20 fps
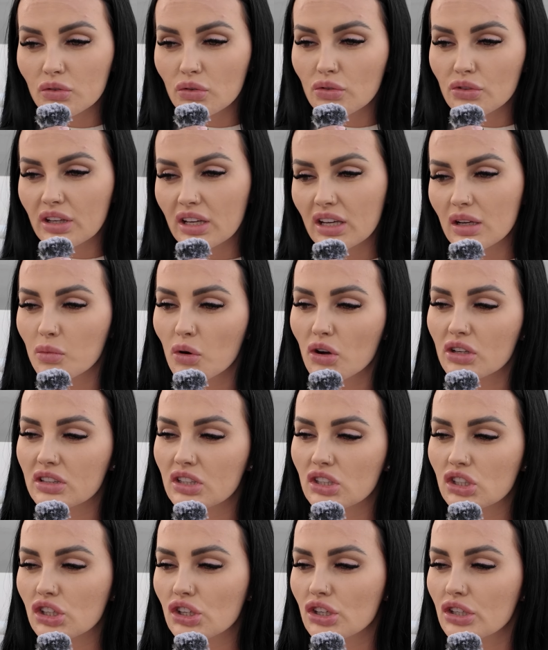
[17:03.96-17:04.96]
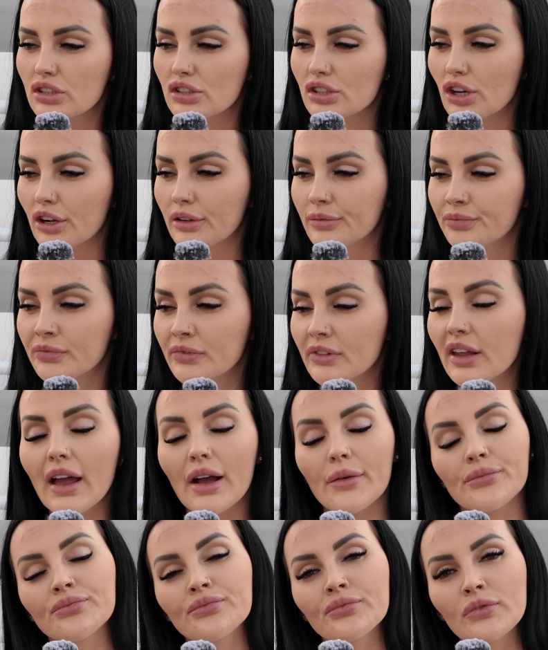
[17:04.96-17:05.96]
with all the gearbox issues. So
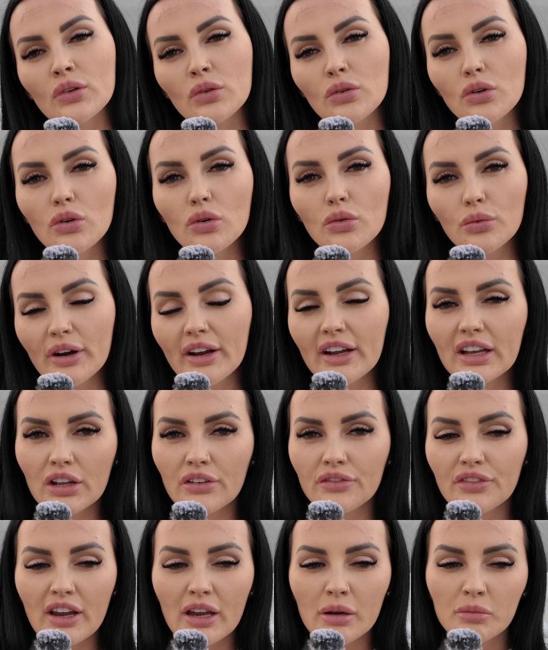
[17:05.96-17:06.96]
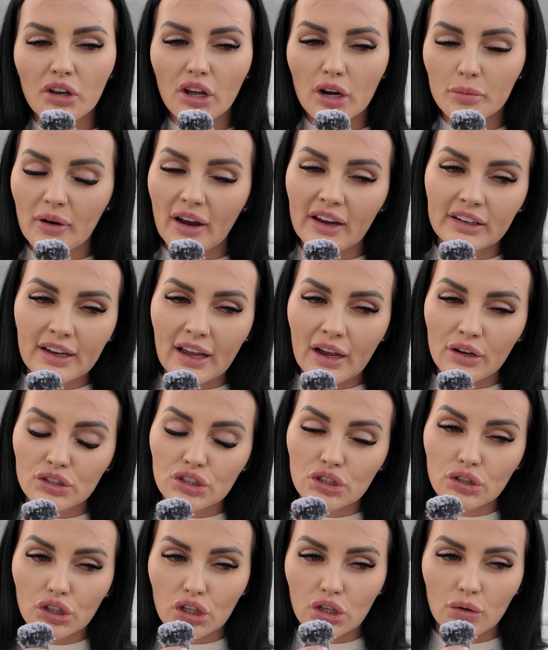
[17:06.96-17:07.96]
yeah, we'll reconvene. We've got a break now
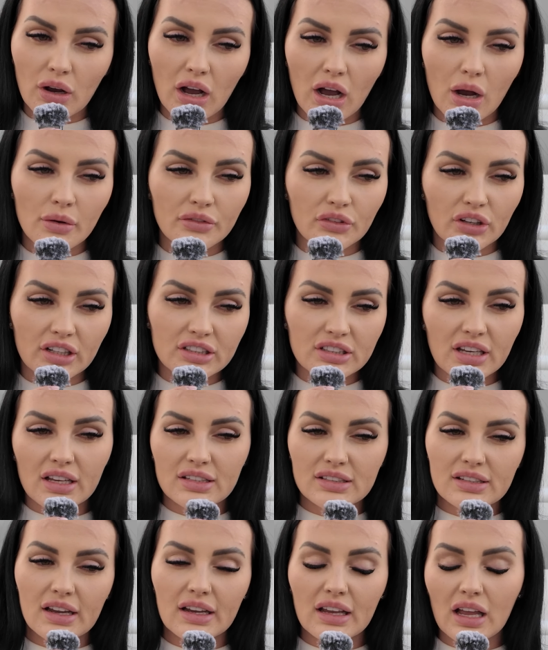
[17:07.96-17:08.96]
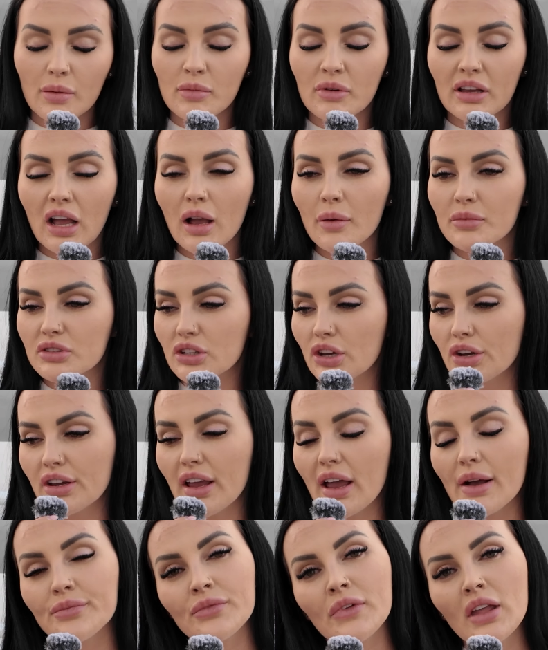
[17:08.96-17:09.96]
into QR. We've got a test day coming up. So
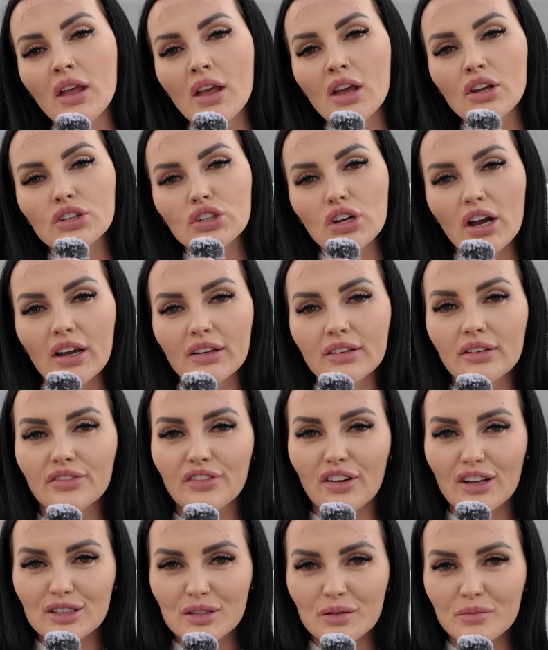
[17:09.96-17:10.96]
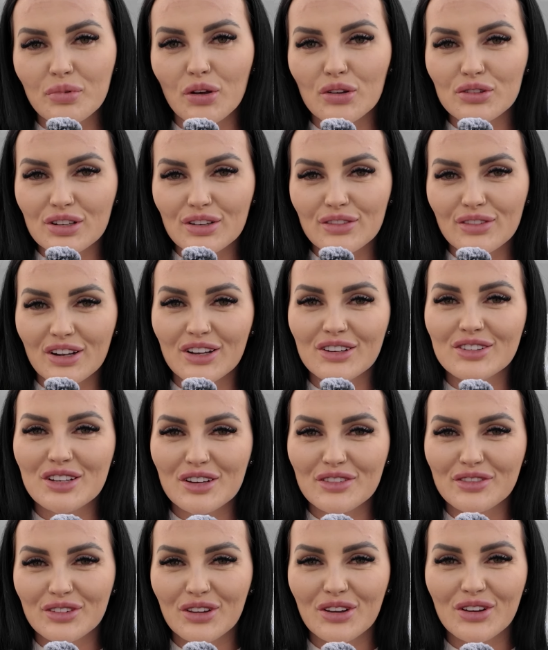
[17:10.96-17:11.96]
yeah, try and find some positive
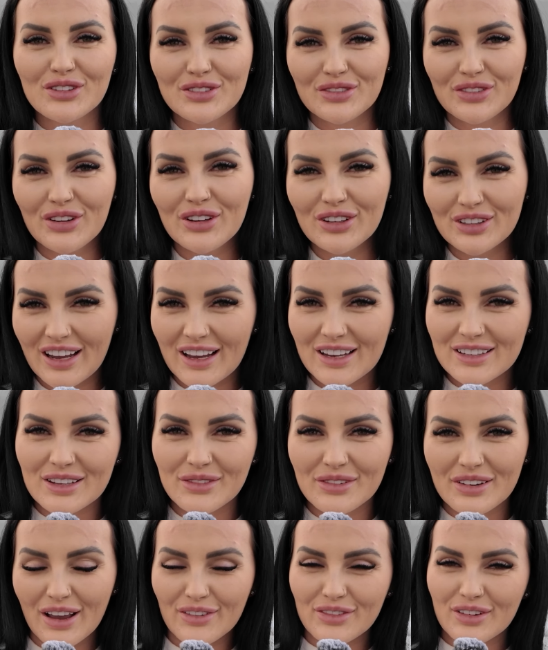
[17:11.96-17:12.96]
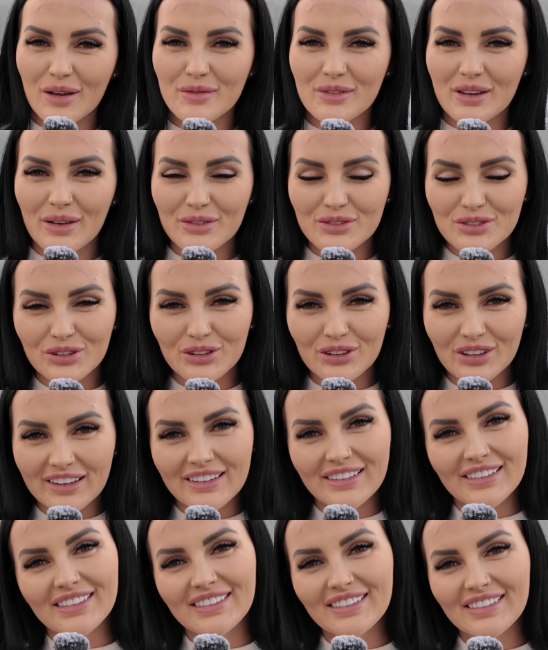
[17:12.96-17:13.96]
energy for those few days that we have coming up shortly.